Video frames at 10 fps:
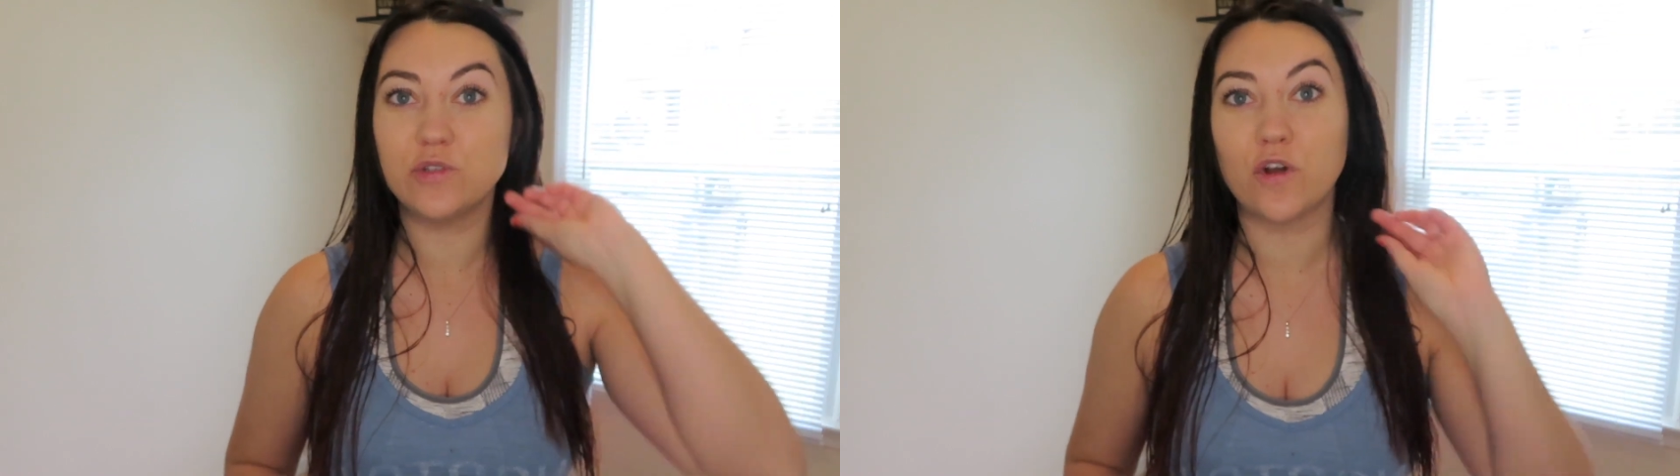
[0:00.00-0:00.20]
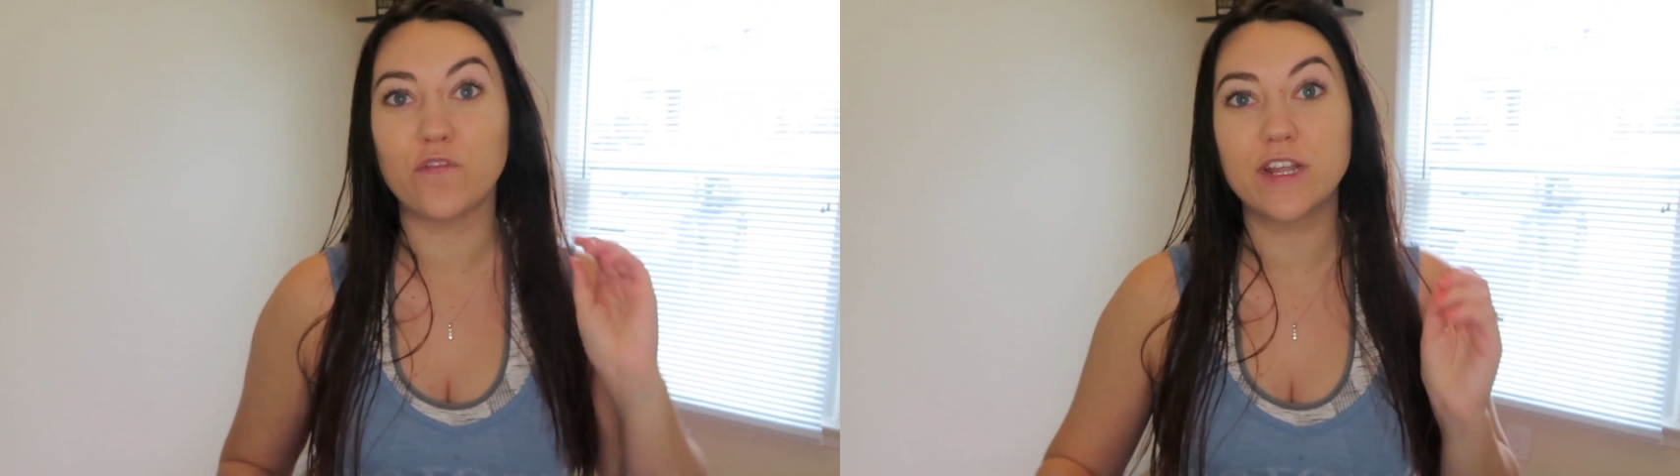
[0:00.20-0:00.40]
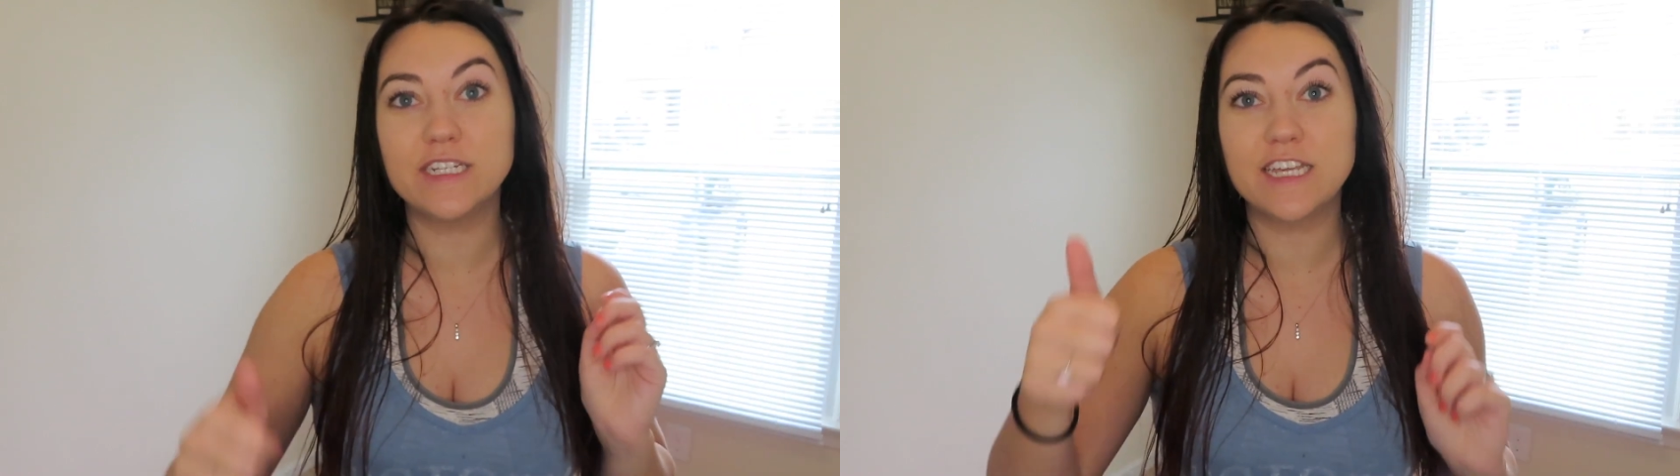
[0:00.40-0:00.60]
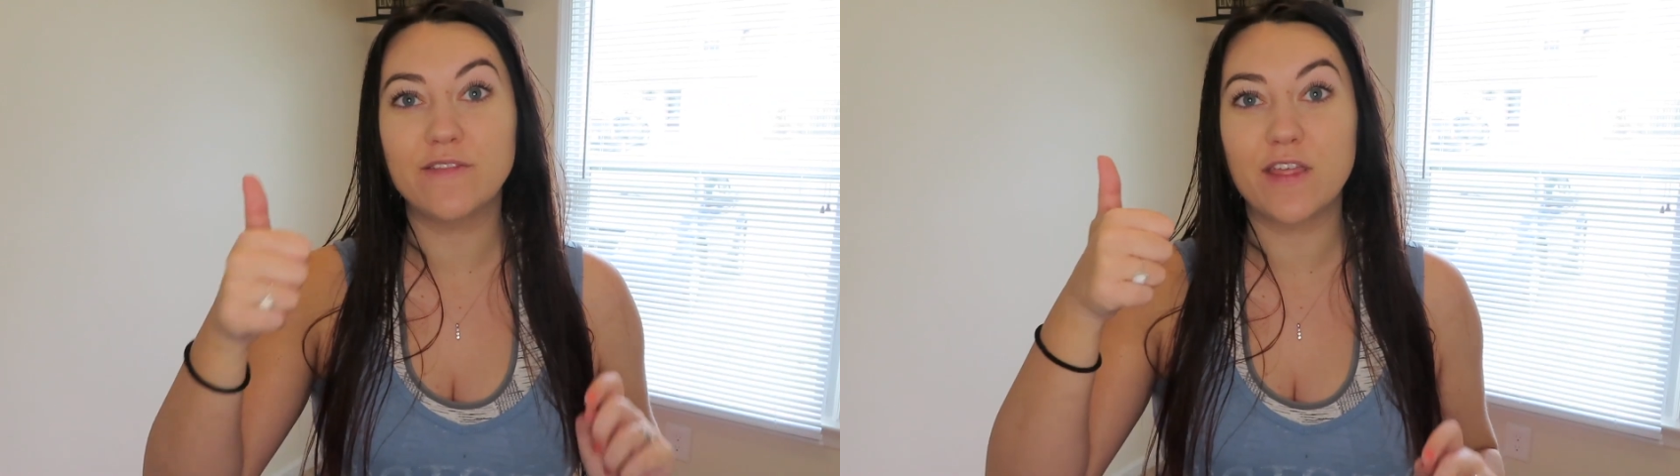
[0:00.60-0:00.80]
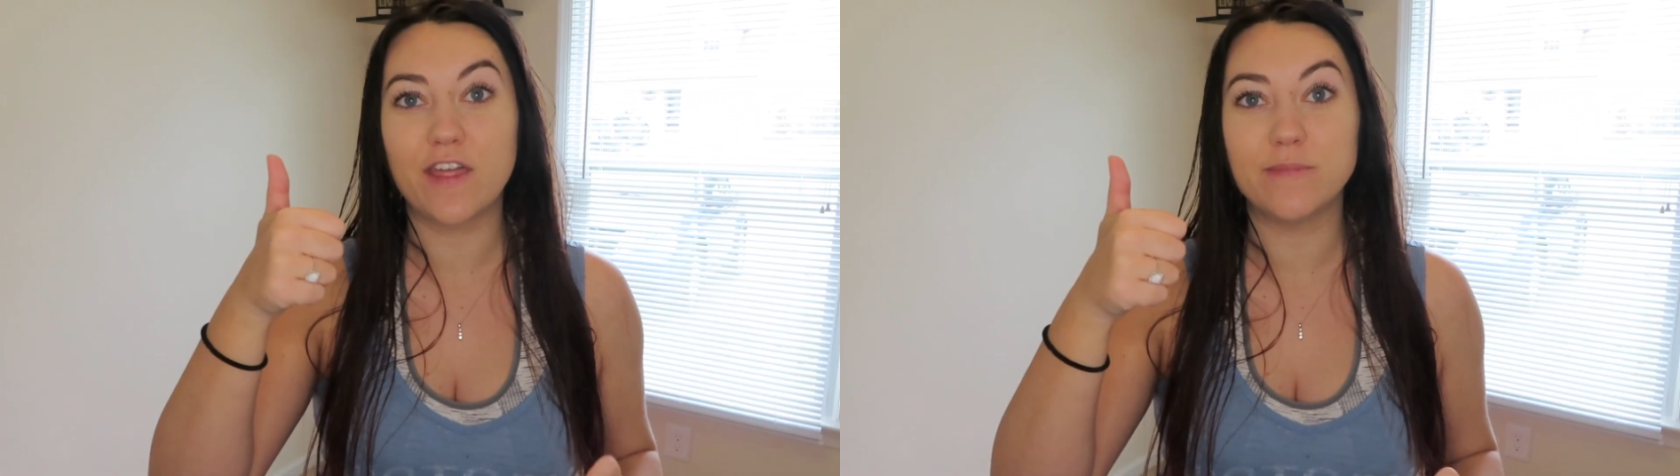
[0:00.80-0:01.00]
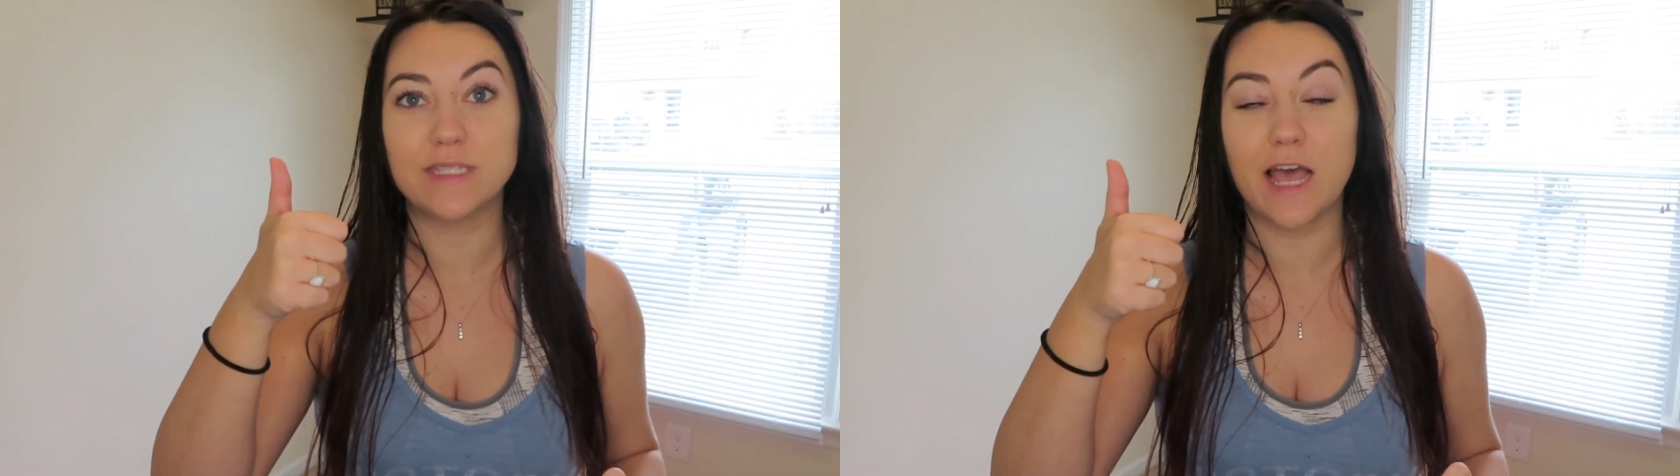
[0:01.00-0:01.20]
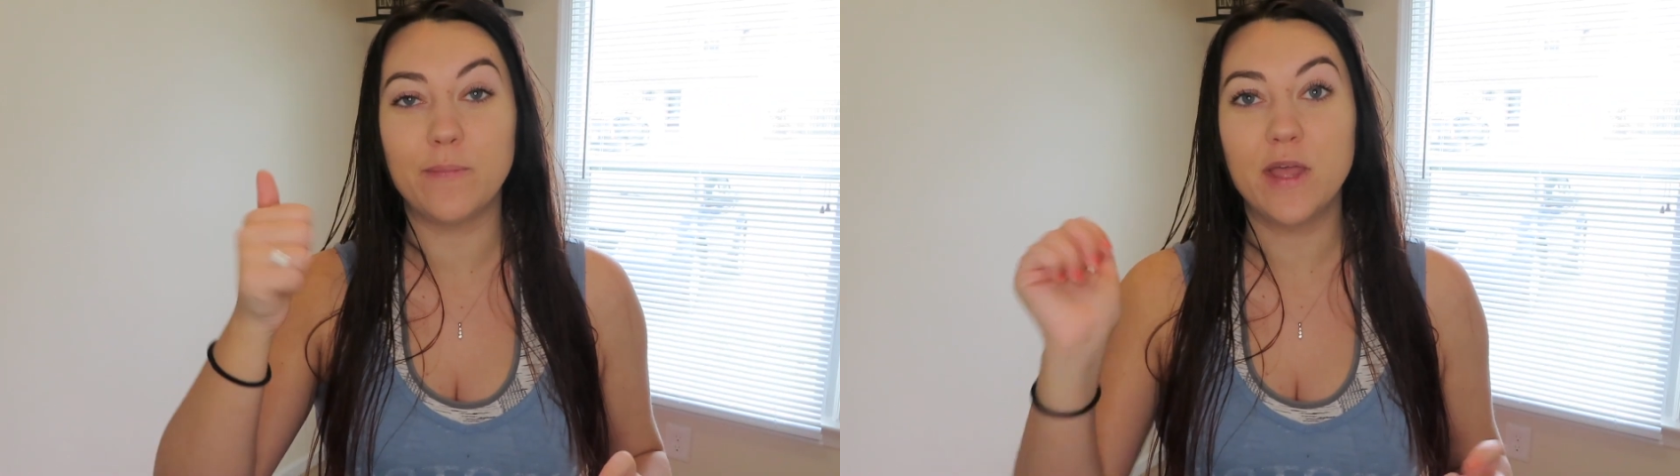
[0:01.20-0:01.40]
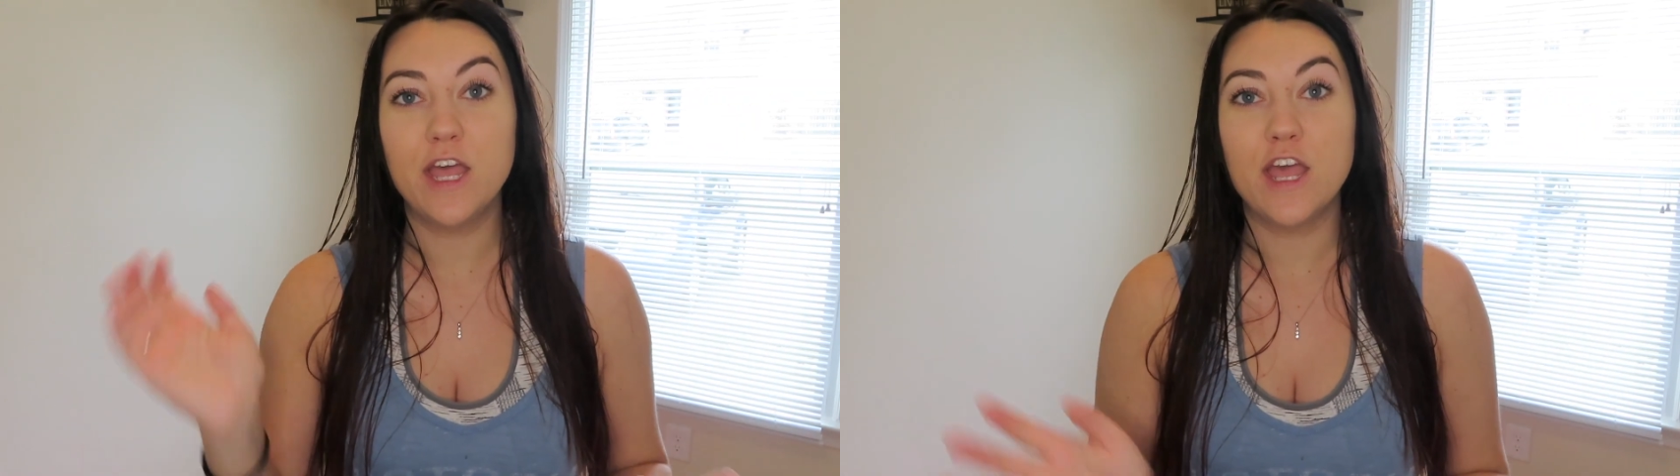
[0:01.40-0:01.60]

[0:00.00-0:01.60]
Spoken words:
don't forget to give it a thumbs up.